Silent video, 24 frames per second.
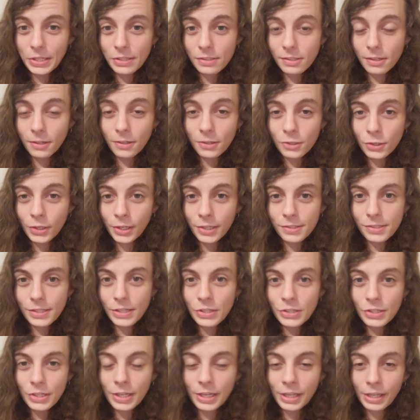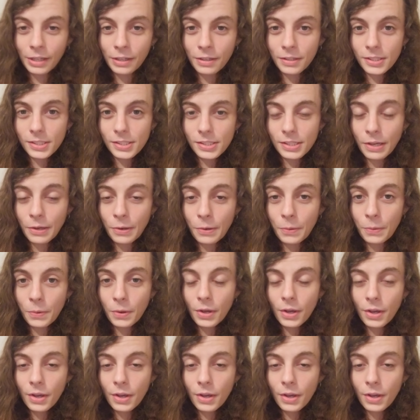started transitioning. So,